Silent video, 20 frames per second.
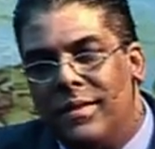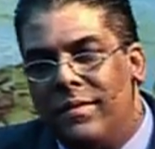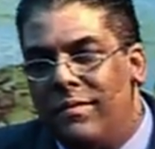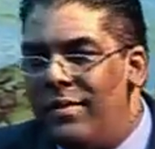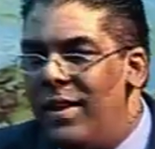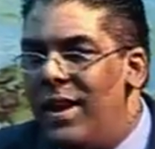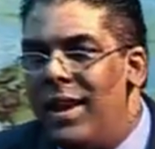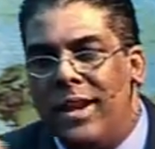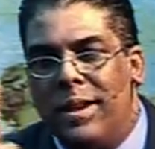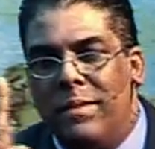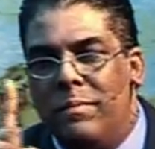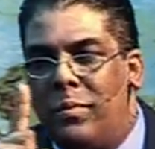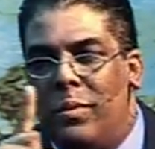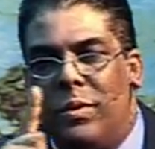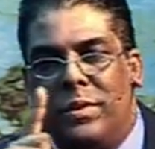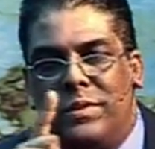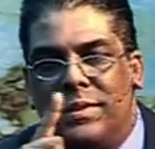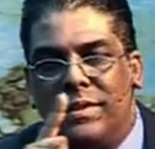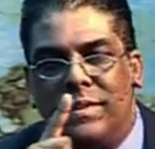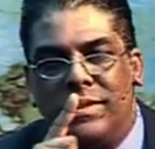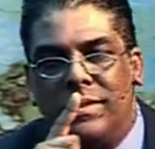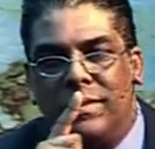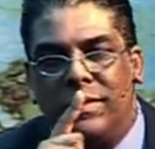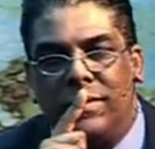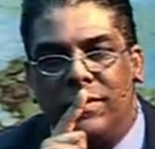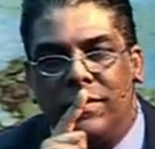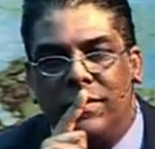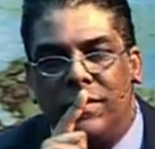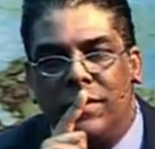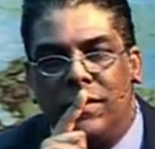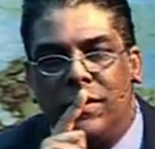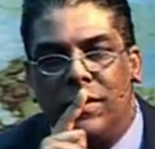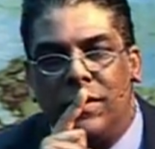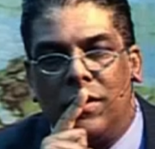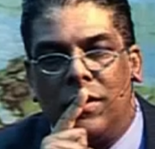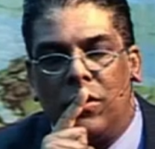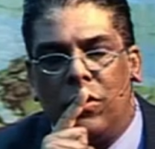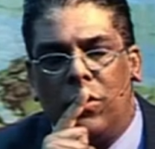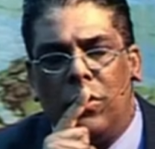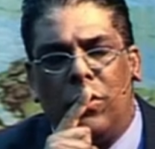Very important.
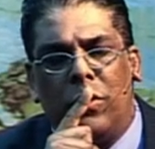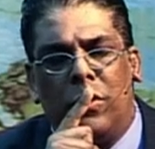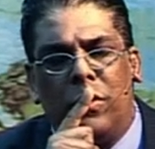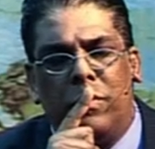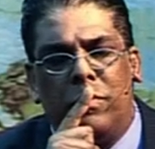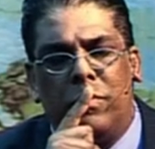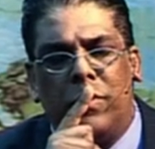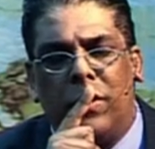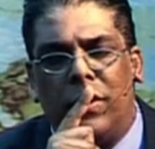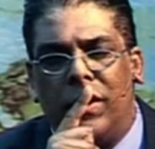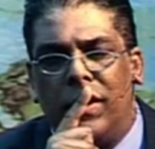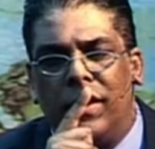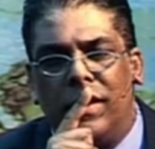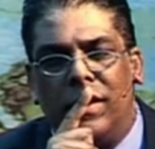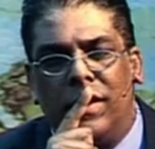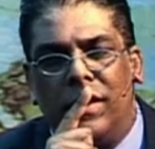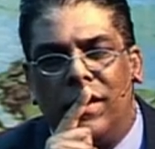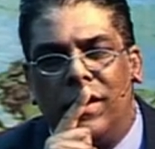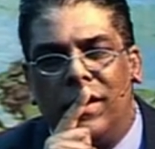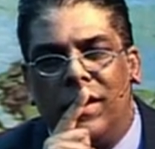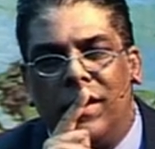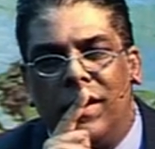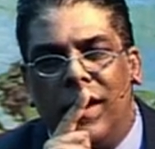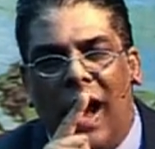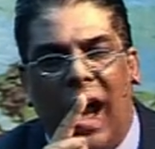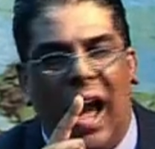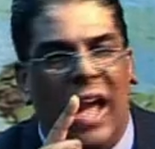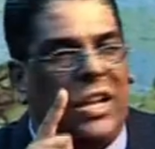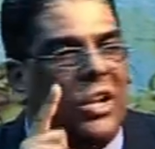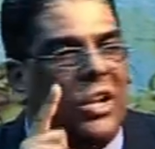Oh boy, I